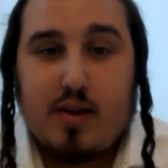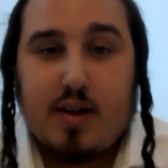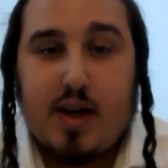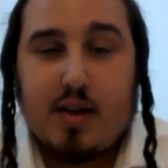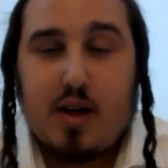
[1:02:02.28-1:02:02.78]
I wanted
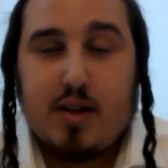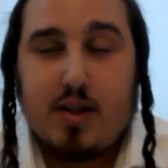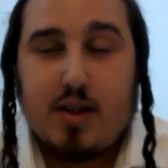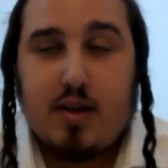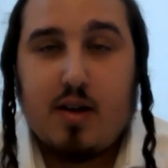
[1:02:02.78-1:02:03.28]
to get inside
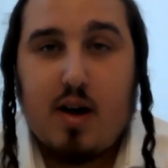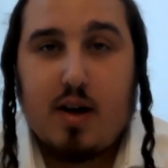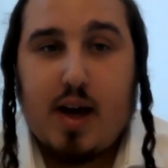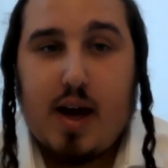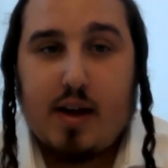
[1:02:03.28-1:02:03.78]
the
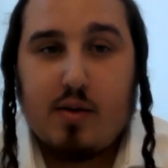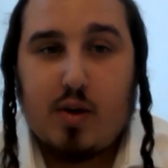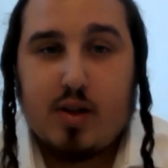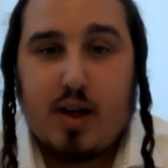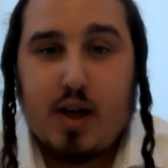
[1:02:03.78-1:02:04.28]
synagogue. And
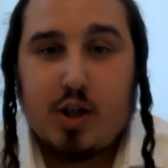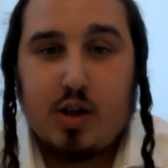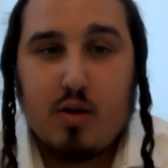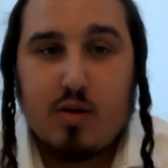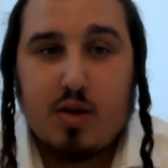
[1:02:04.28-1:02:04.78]
once again,
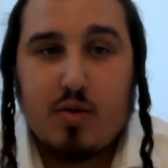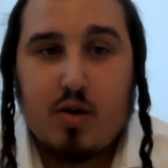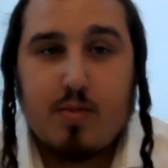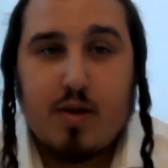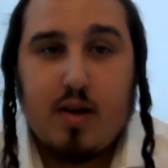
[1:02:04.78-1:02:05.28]
she closed the door
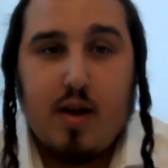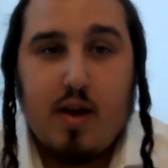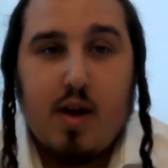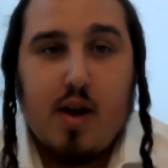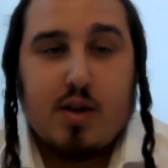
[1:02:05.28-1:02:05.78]
on me.
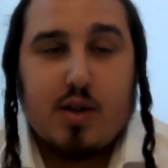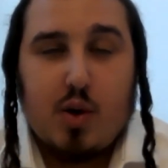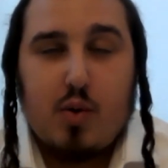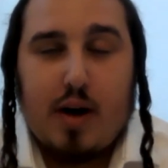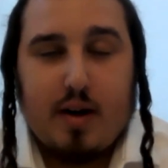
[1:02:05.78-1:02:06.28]

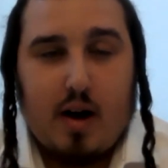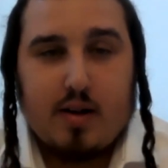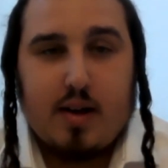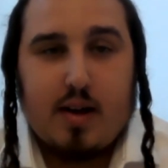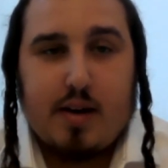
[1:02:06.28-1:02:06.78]
So I
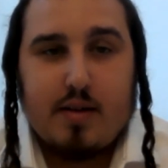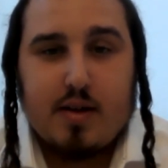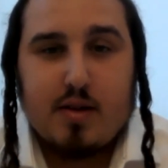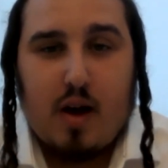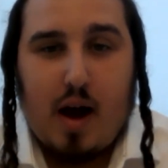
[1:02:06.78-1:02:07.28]
knocked again.
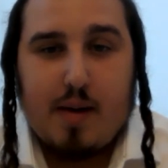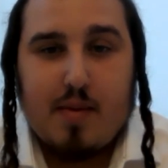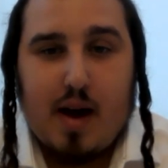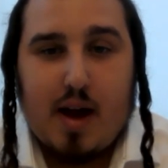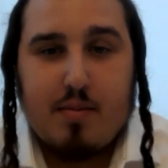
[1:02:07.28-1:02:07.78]
This
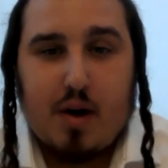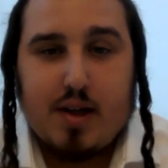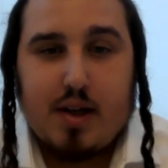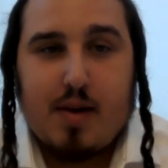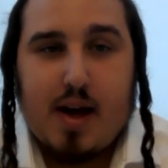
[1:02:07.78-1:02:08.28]
time I had
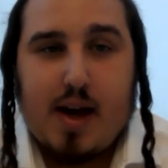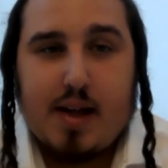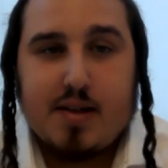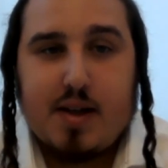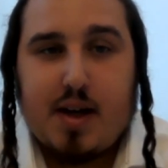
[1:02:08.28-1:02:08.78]
money in my
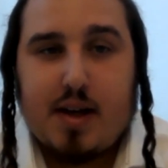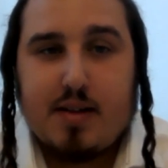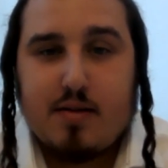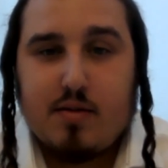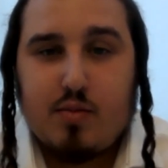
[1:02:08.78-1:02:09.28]
hands, and I
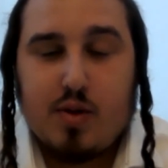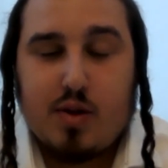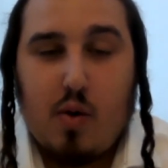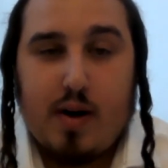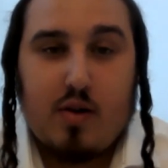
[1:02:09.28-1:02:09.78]
was
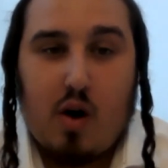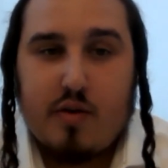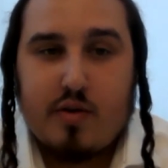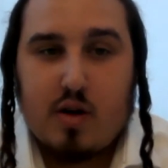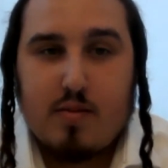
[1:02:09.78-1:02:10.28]
going to
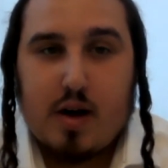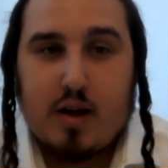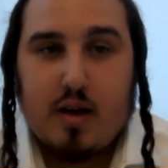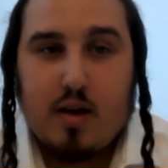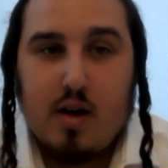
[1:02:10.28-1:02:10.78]
offer her
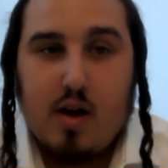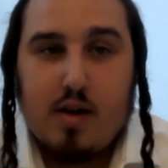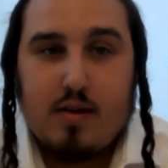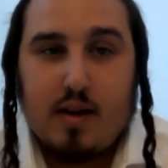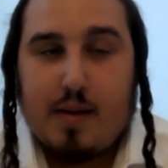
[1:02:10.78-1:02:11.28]
money
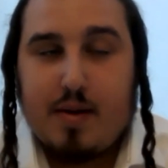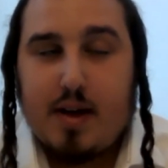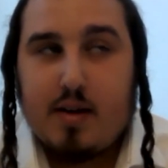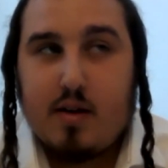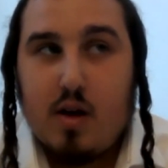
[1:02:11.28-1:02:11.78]
to let me
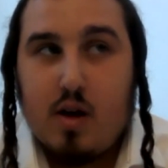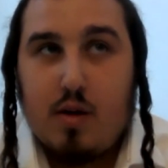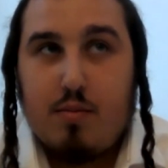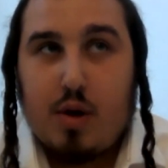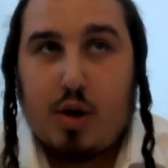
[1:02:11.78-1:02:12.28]
in,
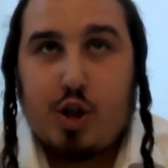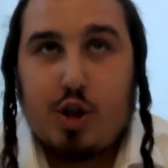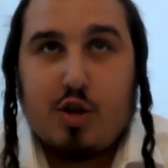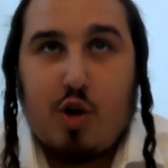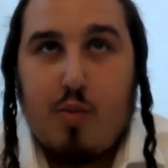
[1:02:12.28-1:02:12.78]
but she
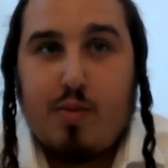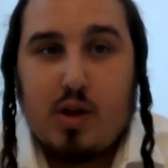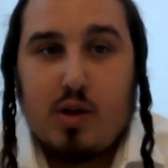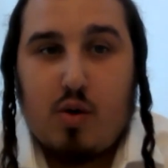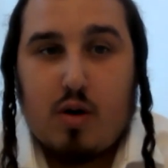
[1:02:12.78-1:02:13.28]
just opened
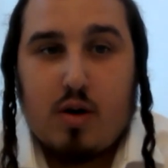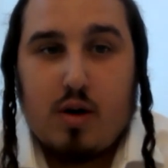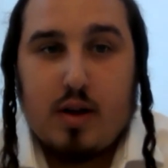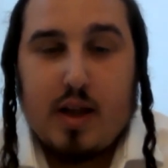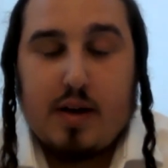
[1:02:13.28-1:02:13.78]
the
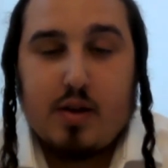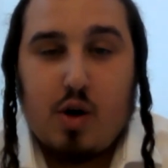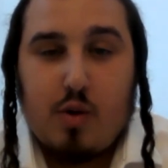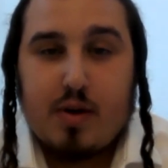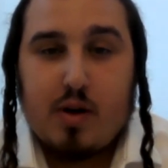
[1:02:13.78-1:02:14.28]
door, left it
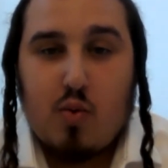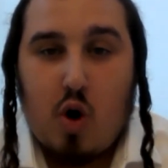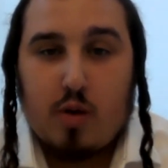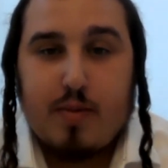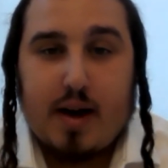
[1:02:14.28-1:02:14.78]
open, and
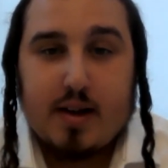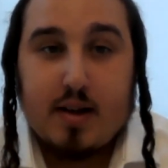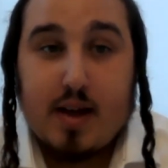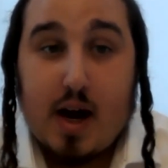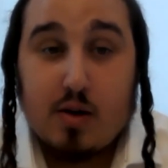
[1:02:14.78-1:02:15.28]
walked back
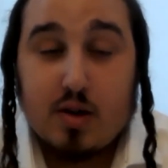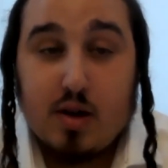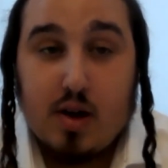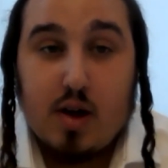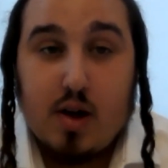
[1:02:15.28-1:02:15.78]
into the house.